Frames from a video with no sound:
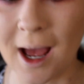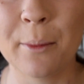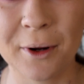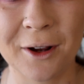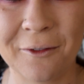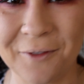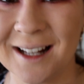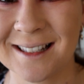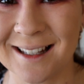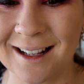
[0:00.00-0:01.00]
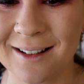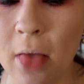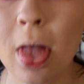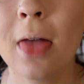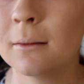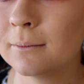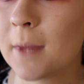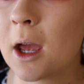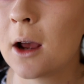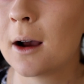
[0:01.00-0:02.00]
at putting on false
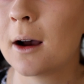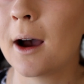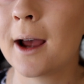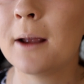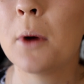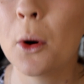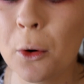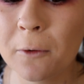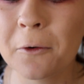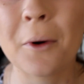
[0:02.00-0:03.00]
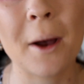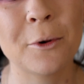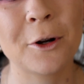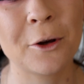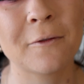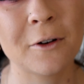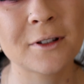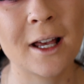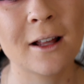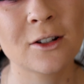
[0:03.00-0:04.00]
I am awful at putting on
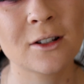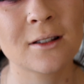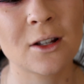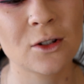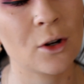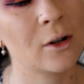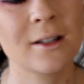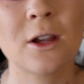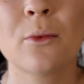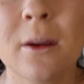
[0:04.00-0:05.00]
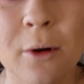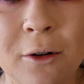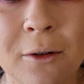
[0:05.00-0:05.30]
false eyelashes, so I'll see you when they're